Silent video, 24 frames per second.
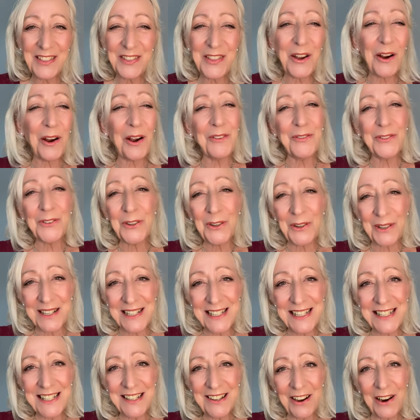There, of
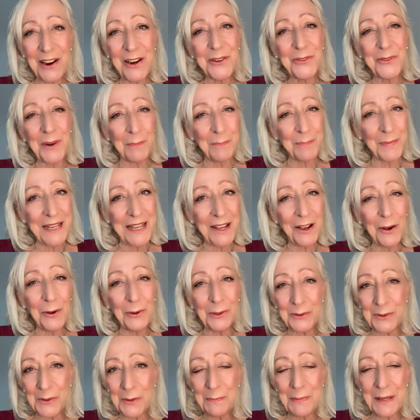course, are grumpy
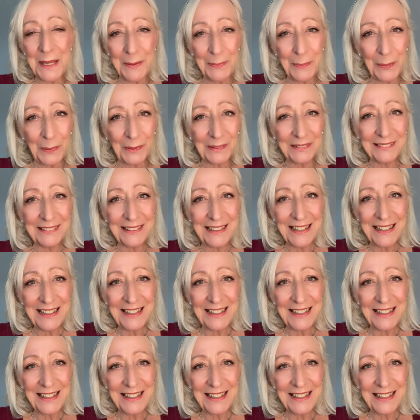older people.